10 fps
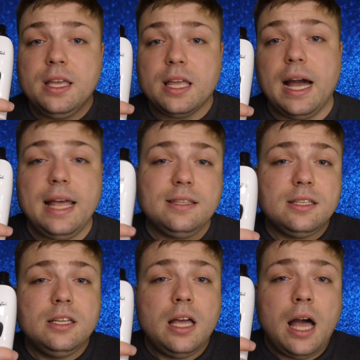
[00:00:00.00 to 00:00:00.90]
Guys,
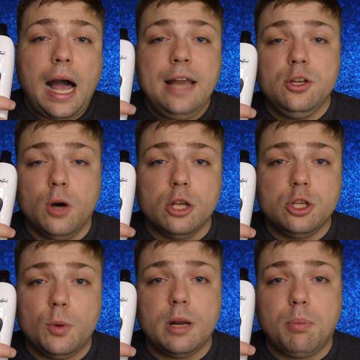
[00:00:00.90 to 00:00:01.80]
I do also
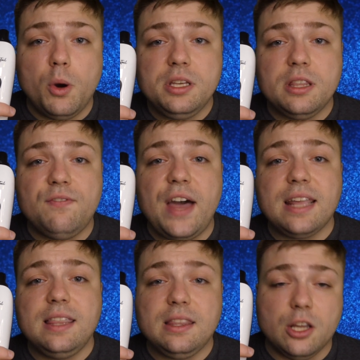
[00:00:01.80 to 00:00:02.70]
want to point to the
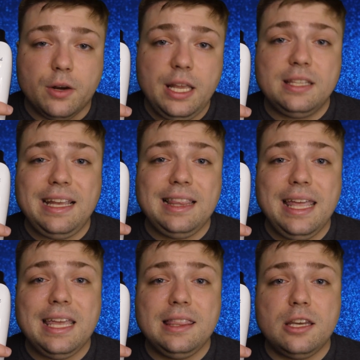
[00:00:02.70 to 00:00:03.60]
fact that there is a
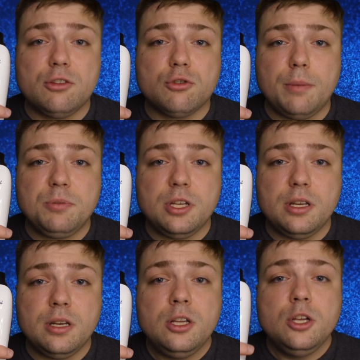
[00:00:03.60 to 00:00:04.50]
link in the
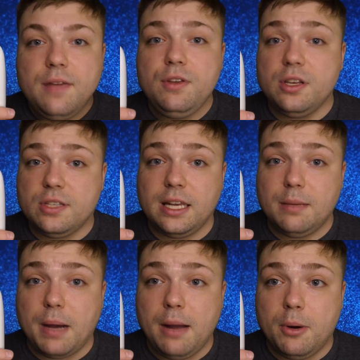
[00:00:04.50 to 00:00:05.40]
description if you decide to
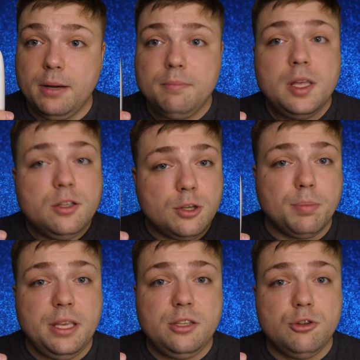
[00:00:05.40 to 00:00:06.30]
buy one, so
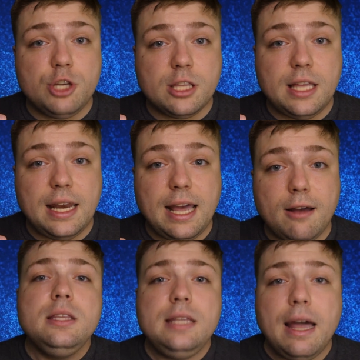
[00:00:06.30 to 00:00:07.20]
please do check that out.
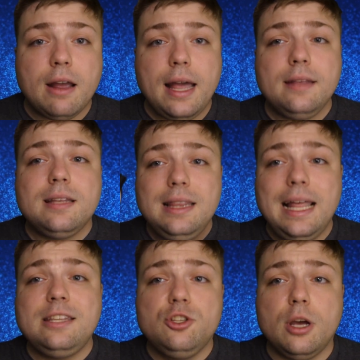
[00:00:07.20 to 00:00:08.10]
Now, guys,
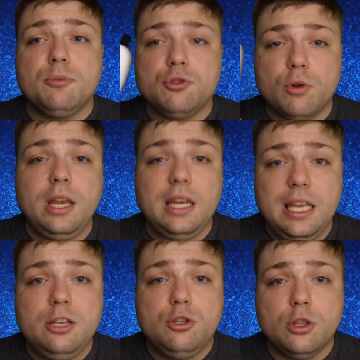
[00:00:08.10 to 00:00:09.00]
let's jump straight
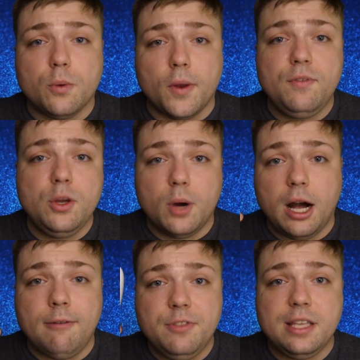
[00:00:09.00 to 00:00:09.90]
into the review
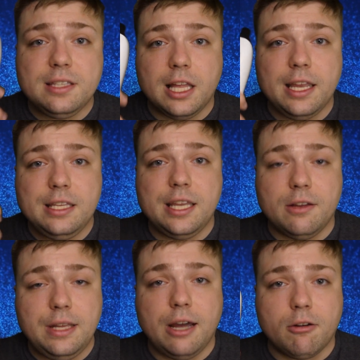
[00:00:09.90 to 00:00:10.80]
of this LuckyTail
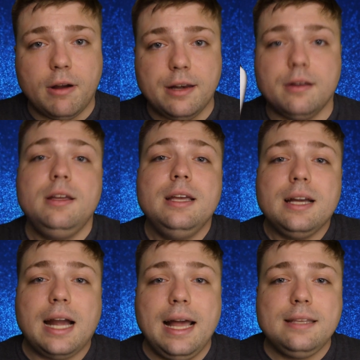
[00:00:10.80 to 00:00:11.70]
nail grinder.
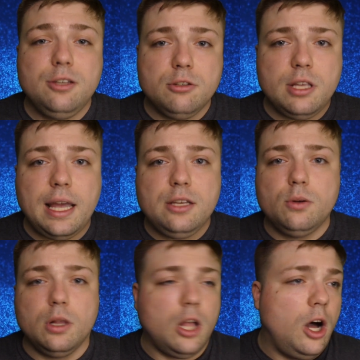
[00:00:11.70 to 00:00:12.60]
Guys, usually I do a
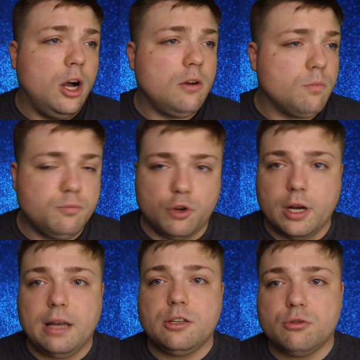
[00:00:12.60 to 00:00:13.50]
long,
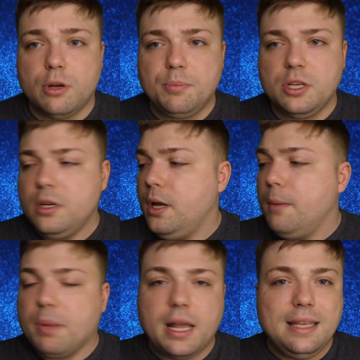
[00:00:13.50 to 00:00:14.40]
drawn-out description,
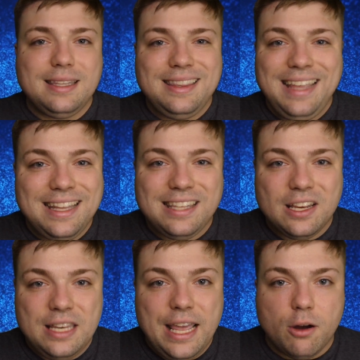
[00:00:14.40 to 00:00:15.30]
but guys, it's a
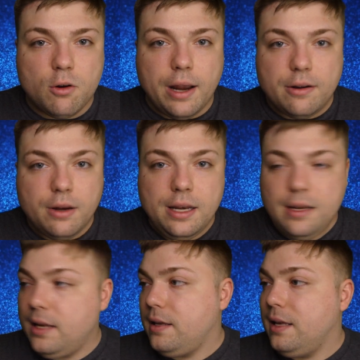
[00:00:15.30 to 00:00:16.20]
nail grinder.
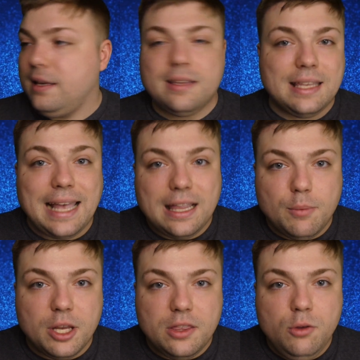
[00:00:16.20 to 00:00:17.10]
It is exactly
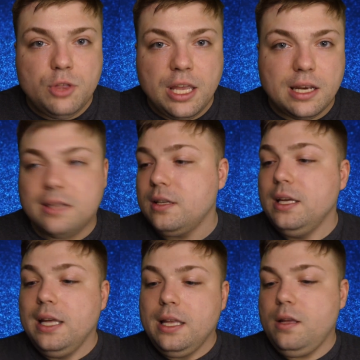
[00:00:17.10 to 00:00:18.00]
what you think it is.
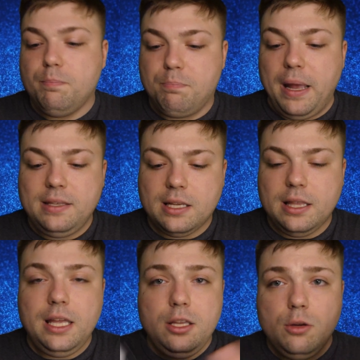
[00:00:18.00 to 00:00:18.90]

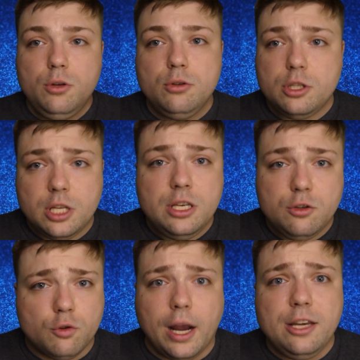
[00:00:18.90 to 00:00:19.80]
Basically, you use it to
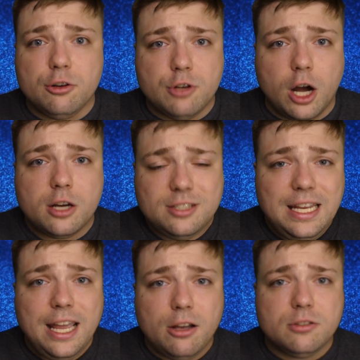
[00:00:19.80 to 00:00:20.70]
grind your dog's
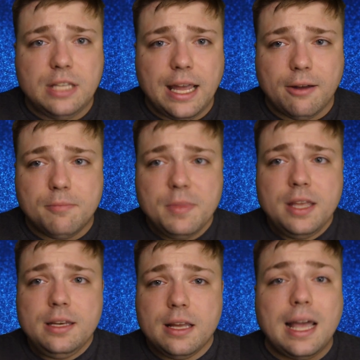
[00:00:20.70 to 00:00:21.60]
nails down.
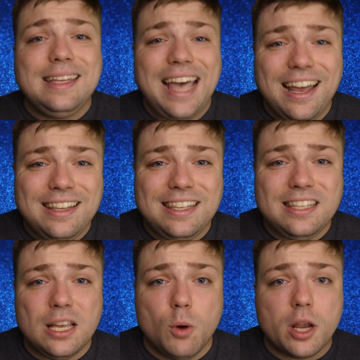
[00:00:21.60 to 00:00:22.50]
Now, guys, how does this
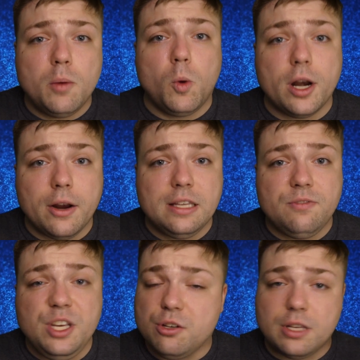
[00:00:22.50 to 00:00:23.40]
thing work and what are its
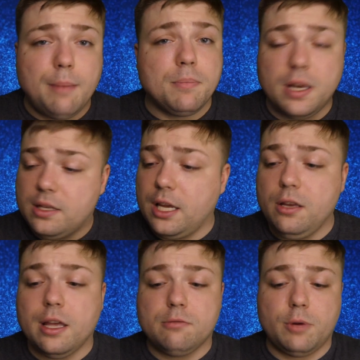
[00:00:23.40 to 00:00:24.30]
features? I'm going to tell you
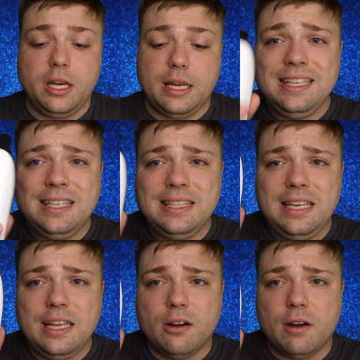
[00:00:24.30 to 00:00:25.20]
guys right now. This is the
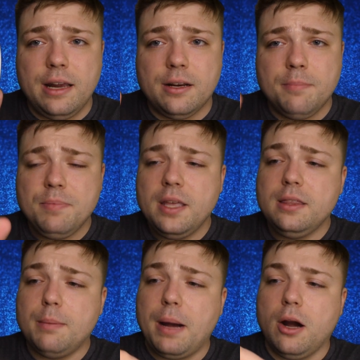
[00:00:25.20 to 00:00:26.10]
nail grinder.
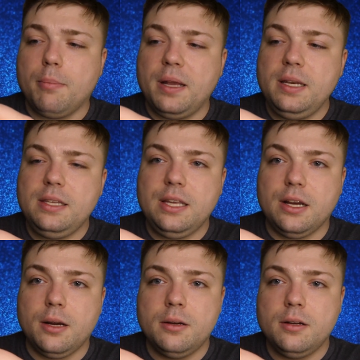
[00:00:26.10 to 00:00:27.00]
The power button is here.